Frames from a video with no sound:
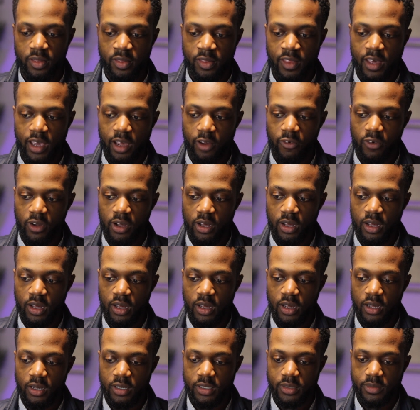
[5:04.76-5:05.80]
There
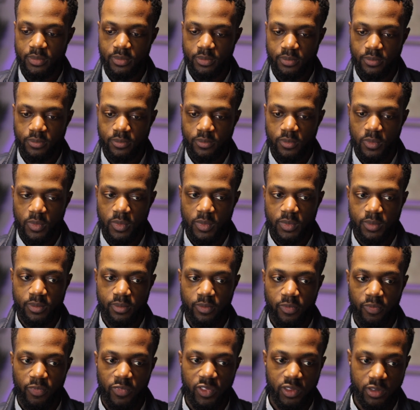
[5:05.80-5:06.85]
are
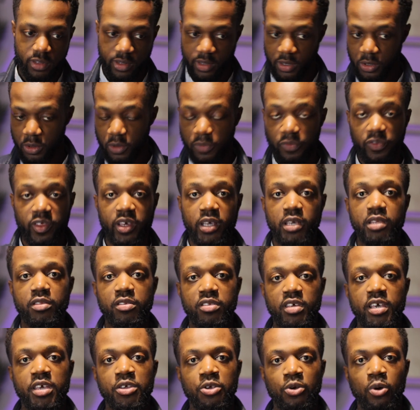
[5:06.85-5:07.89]
still
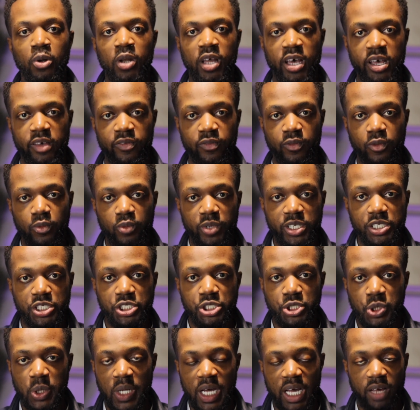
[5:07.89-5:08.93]
things in your life
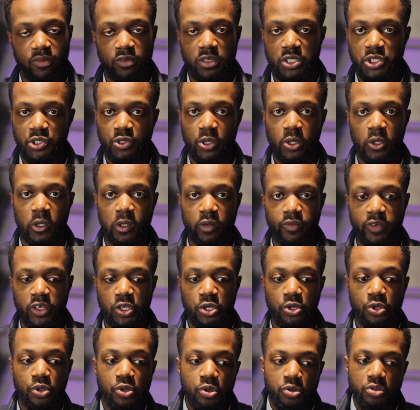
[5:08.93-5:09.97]
which you have control
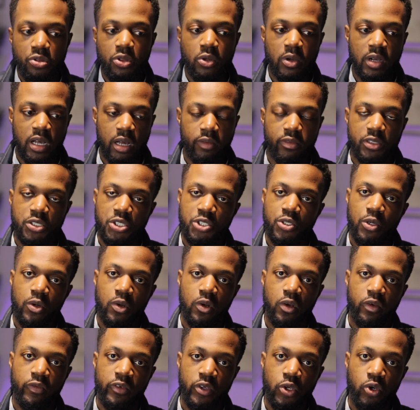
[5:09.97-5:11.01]
over. You still have
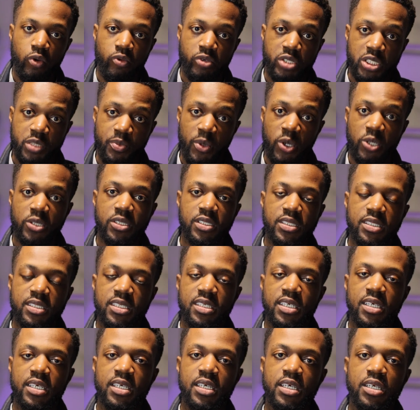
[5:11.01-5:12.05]
control over your response
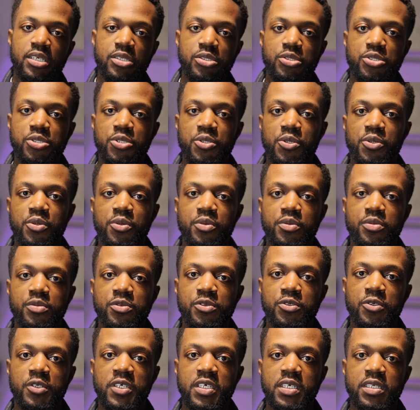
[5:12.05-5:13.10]
to
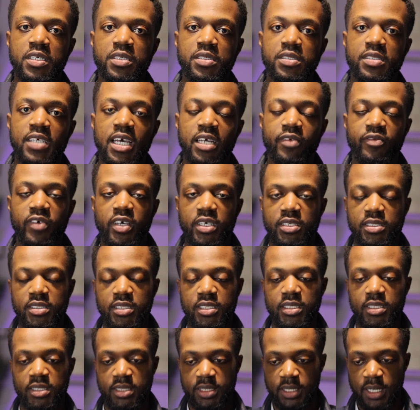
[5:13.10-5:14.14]
these
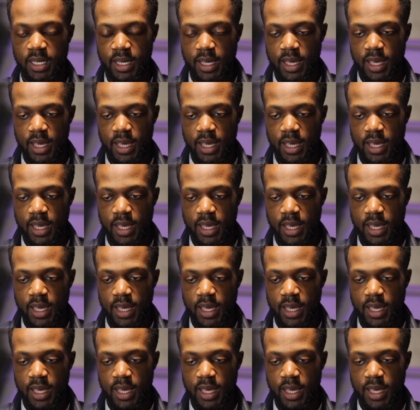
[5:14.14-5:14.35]
adversities.